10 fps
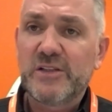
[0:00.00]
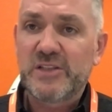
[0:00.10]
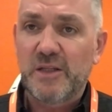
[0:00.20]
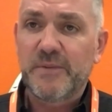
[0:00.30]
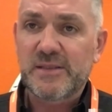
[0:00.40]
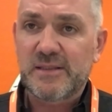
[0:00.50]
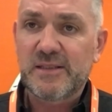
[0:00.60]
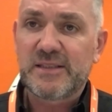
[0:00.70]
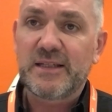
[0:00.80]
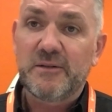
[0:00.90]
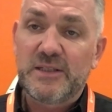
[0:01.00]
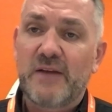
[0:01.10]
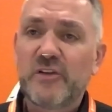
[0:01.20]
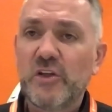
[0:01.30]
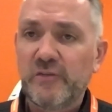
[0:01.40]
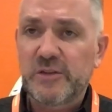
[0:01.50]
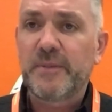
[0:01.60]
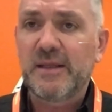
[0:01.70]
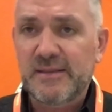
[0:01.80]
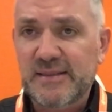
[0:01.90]
into the business to have enough to
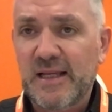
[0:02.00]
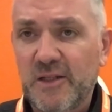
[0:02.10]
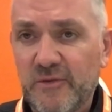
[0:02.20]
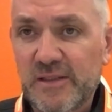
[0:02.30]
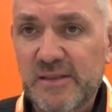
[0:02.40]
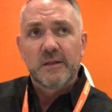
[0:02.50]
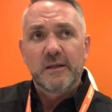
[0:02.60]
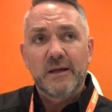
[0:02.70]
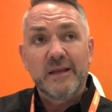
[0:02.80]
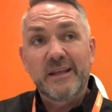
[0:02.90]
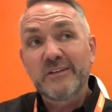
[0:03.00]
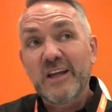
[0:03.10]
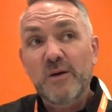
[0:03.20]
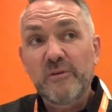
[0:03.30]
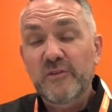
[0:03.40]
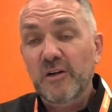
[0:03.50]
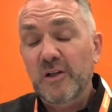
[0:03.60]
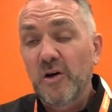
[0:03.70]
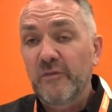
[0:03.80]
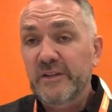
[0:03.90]
pay the salaries. And then, we've got
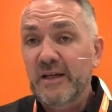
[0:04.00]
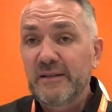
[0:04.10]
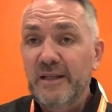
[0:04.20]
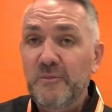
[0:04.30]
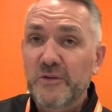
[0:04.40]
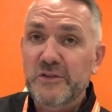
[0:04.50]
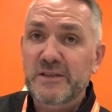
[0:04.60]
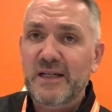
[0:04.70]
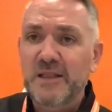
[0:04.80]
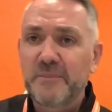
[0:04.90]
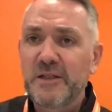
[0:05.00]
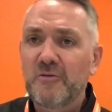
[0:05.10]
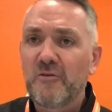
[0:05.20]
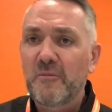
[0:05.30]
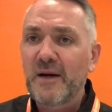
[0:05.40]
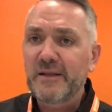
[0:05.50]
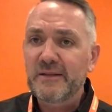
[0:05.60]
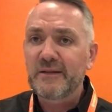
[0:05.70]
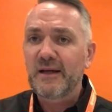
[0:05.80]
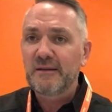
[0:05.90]
COVID-19, which has kind of been a
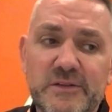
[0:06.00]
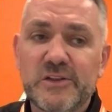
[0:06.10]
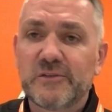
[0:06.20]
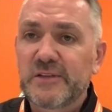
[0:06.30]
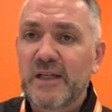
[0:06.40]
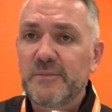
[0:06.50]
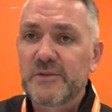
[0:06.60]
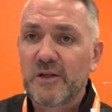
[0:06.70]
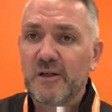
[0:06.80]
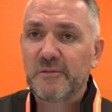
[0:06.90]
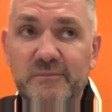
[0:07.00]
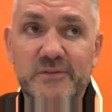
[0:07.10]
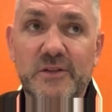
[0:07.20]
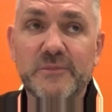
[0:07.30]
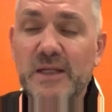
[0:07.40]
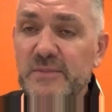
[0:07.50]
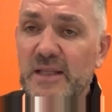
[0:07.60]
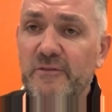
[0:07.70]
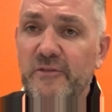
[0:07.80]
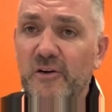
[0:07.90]
reminder that tough times are sometimes
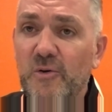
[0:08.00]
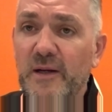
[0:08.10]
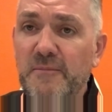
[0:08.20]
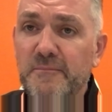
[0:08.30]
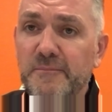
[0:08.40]
never far away.